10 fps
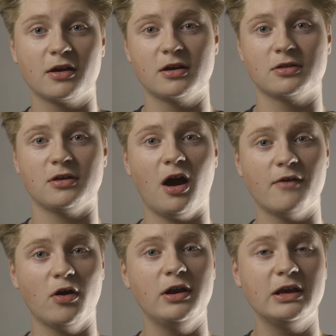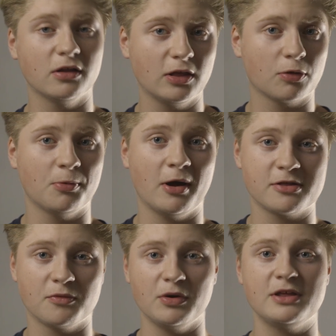because I've only got the Osmo
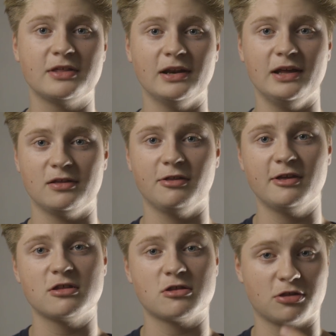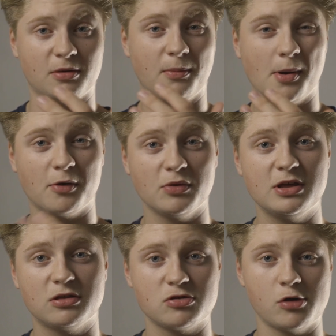Action recently, so this is just some of my
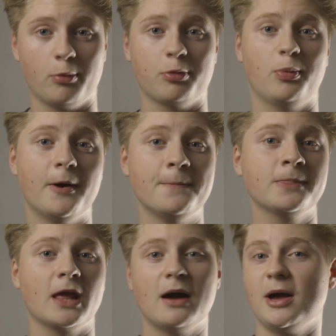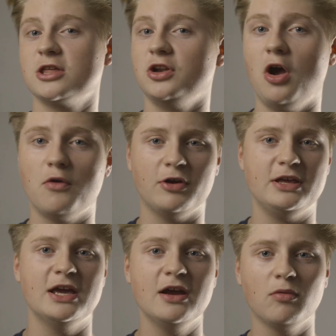recent jobs, but imagine over a
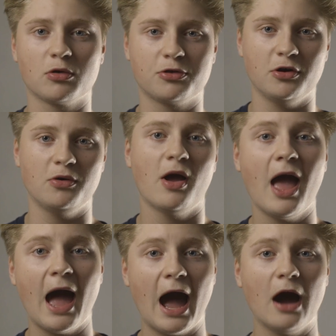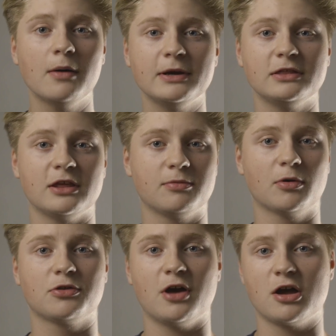year or two how big this
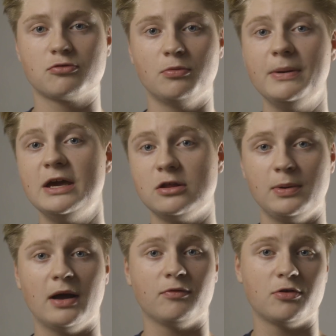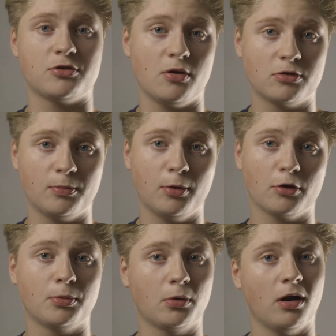montage will be to be able to show to
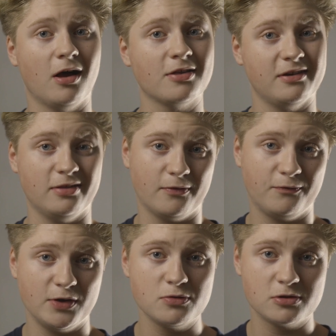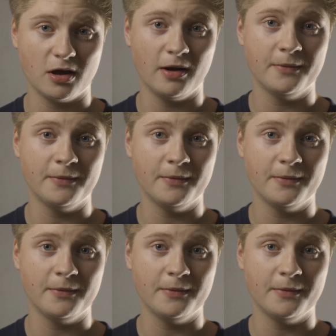possible clients in the future.